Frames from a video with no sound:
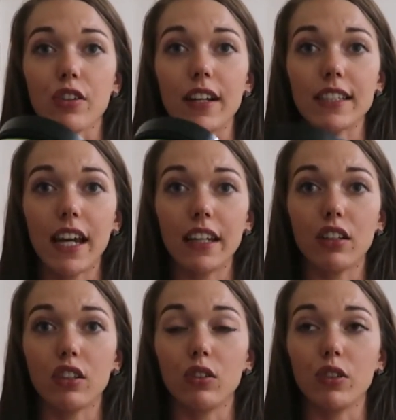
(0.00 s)
So I take
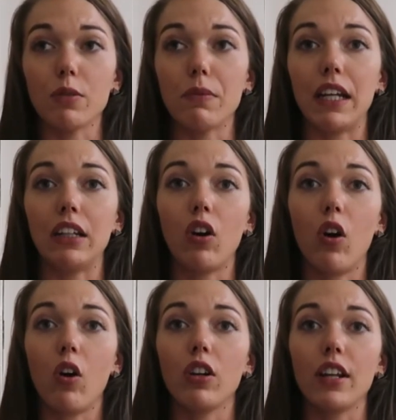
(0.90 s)
glutamine
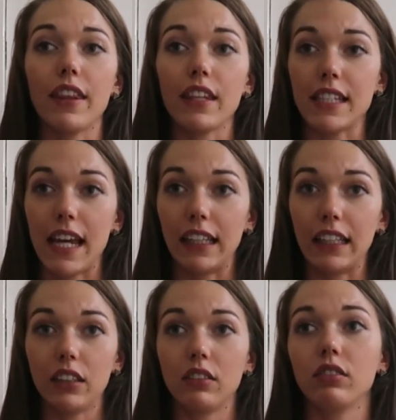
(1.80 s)
on the
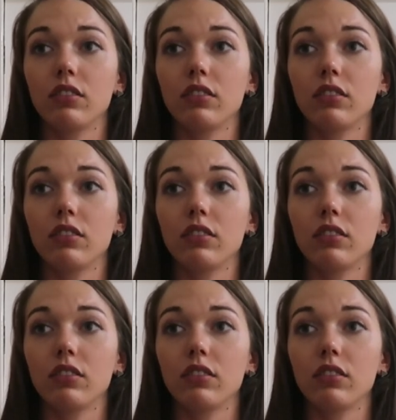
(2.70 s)
daily.